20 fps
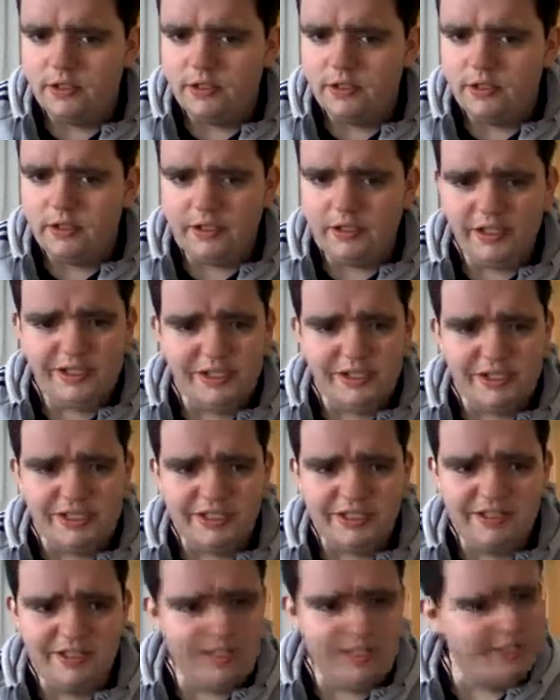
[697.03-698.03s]
I think
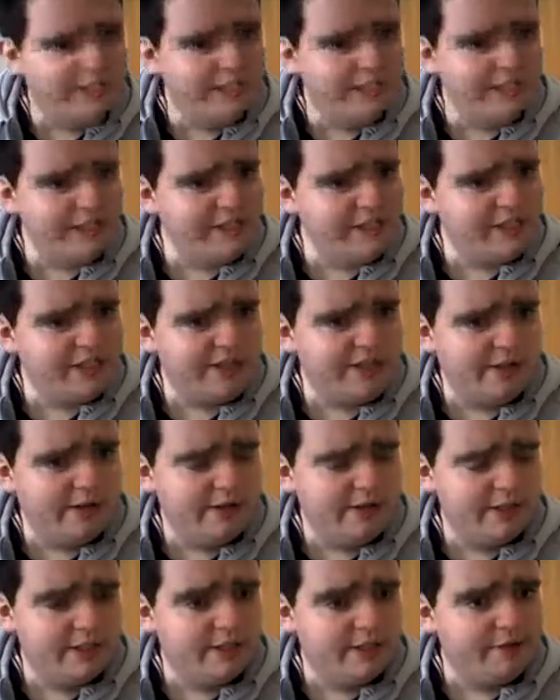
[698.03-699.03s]
this is the
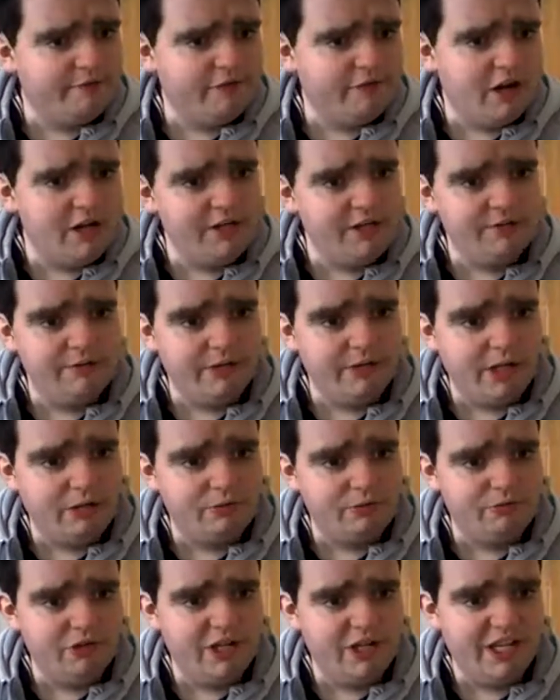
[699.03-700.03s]
longest I've gone
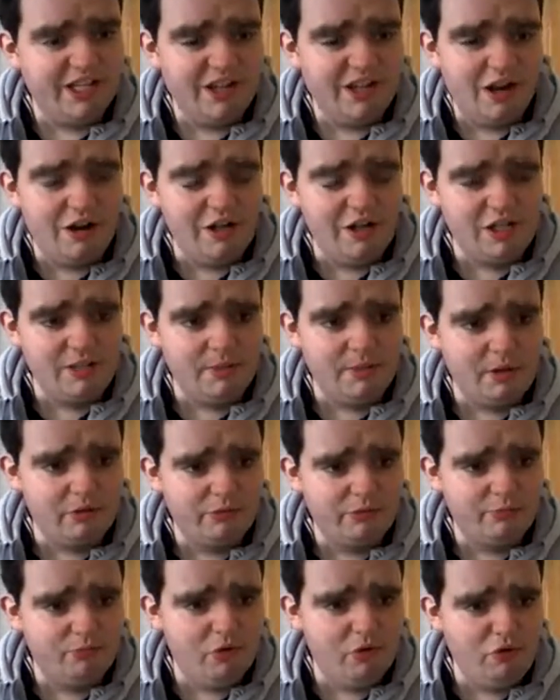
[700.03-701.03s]
without really talking about
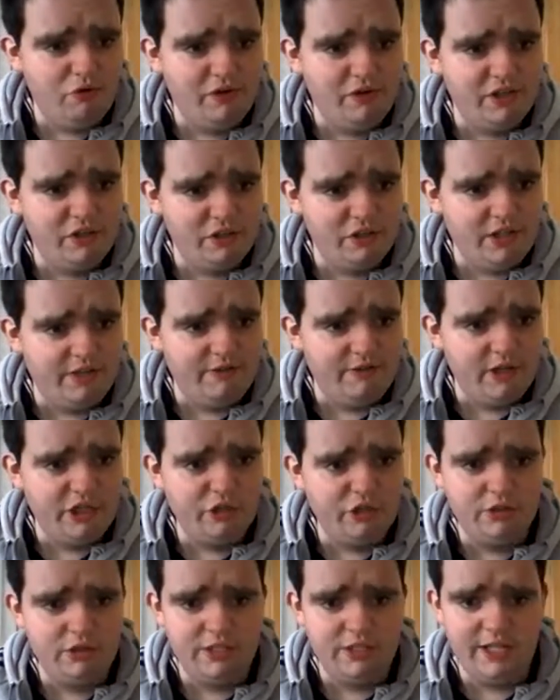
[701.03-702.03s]
movies or TV
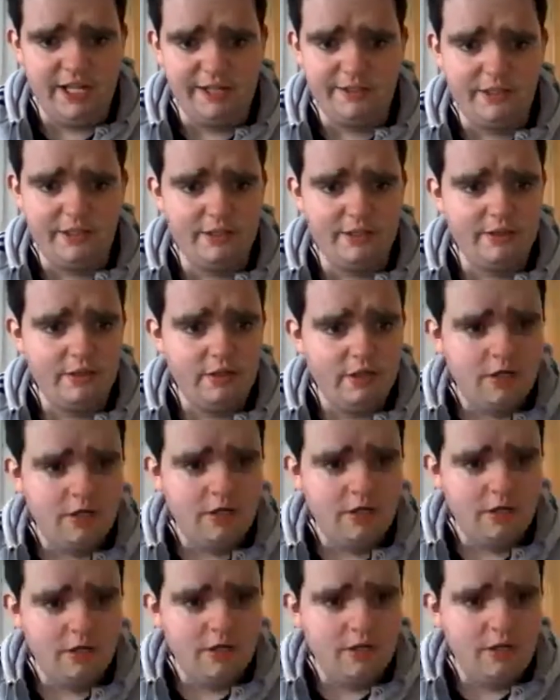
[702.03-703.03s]
shows and that.
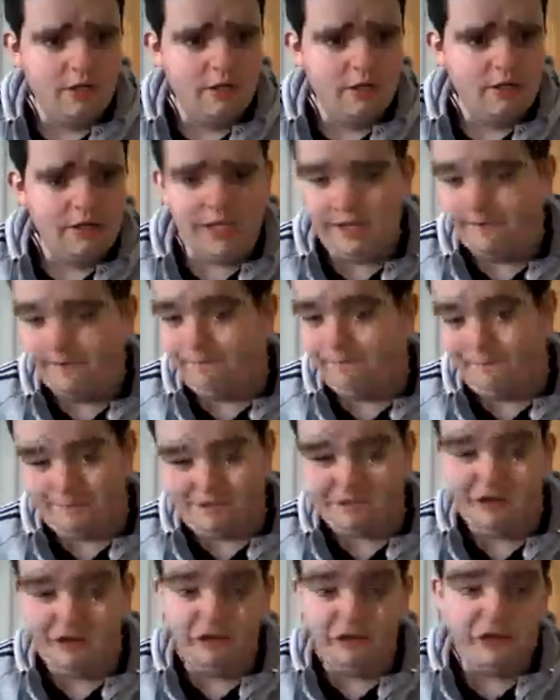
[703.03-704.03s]

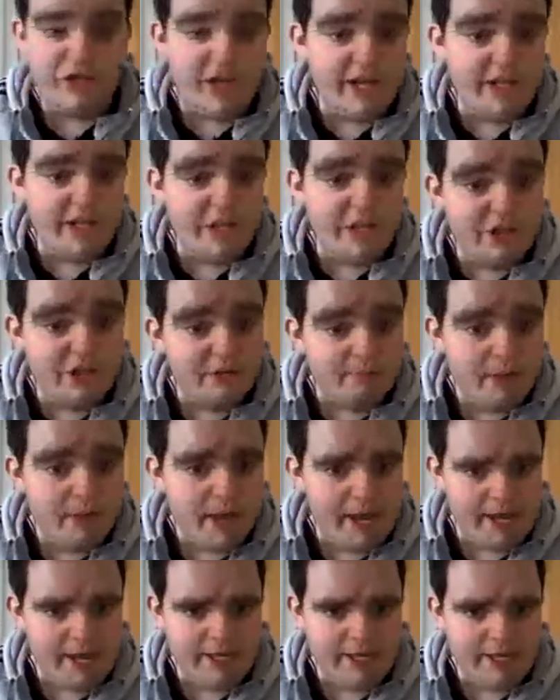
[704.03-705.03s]
Could change your
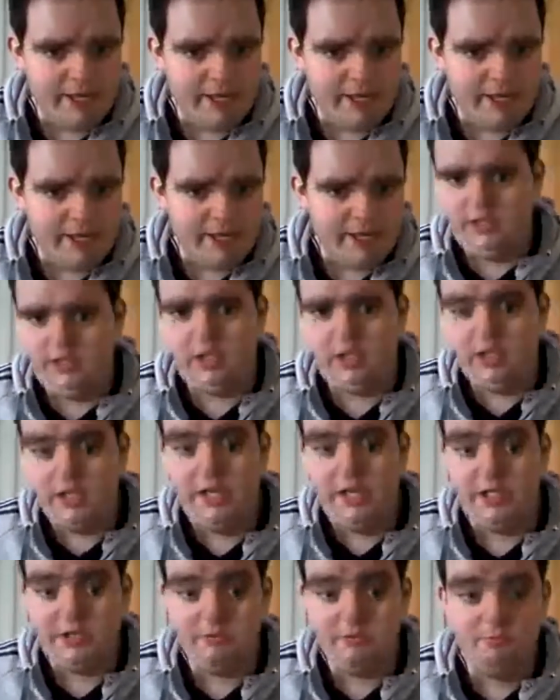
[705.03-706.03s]
pace. Not
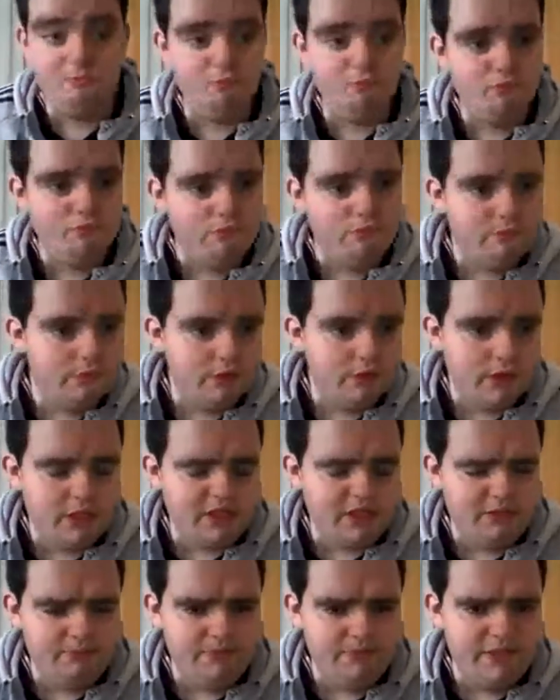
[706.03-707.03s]

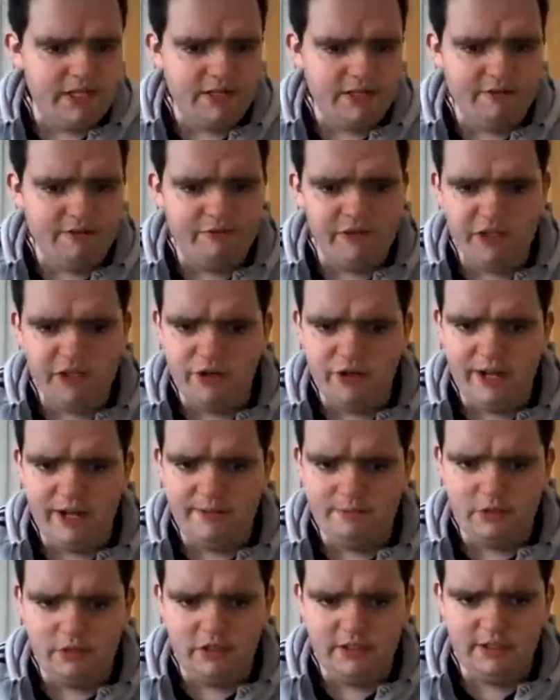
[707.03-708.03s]
I'm sick of video games
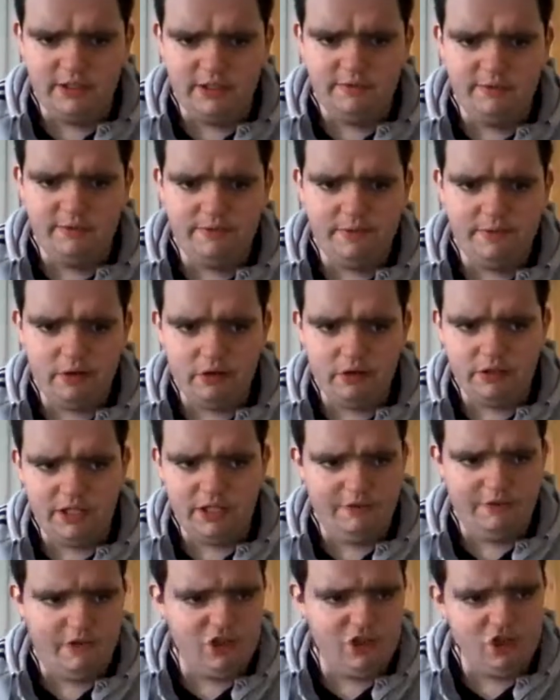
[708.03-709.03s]
or
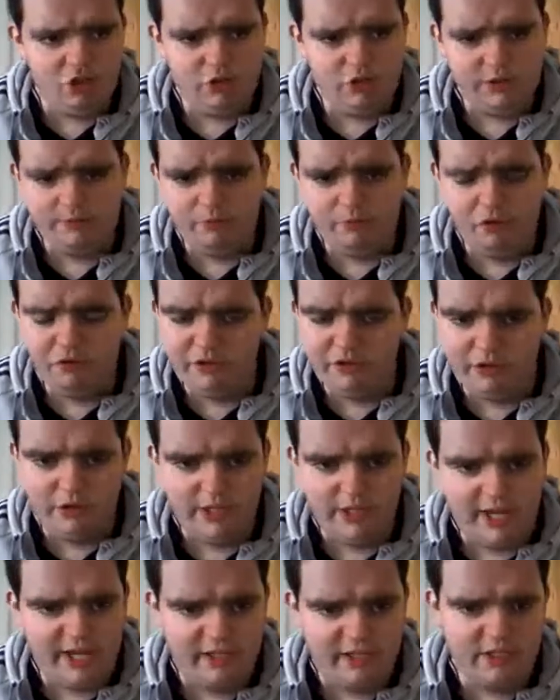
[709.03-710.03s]
TV shows and movies or
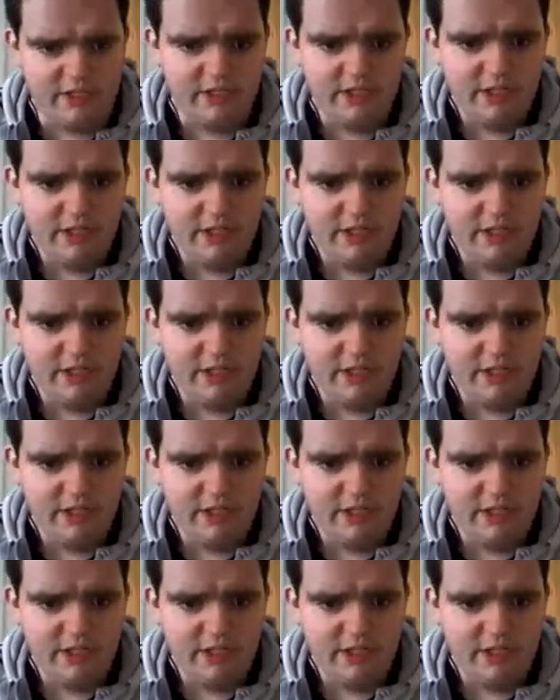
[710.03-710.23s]
that,